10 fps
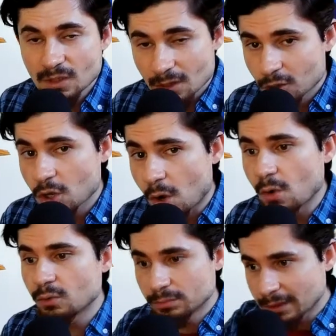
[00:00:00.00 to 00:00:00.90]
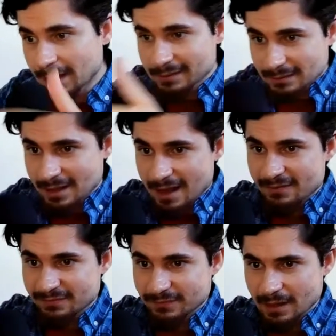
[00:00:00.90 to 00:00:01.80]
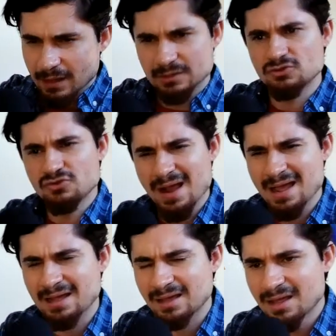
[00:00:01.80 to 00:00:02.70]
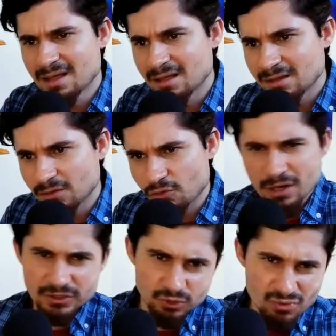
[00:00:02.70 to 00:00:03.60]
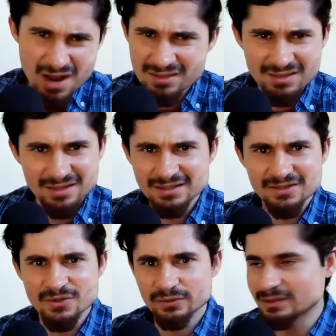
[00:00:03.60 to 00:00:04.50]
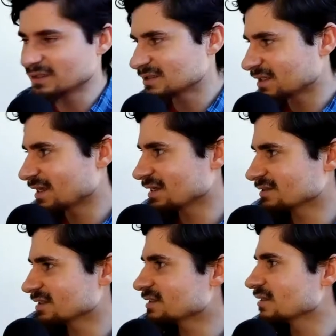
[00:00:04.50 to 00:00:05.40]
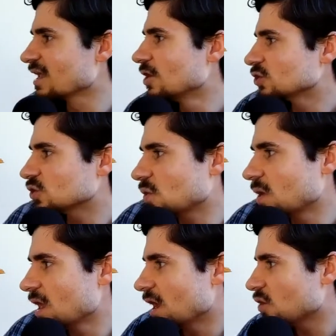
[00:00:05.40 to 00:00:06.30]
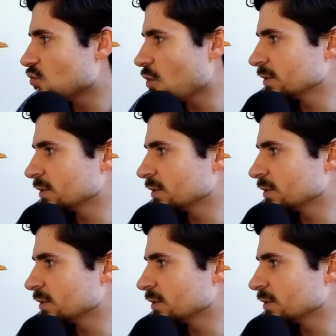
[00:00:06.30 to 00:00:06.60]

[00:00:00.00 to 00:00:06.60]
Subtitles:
go and have like a drag restaurant. I didn't know that this thing existed. So a woman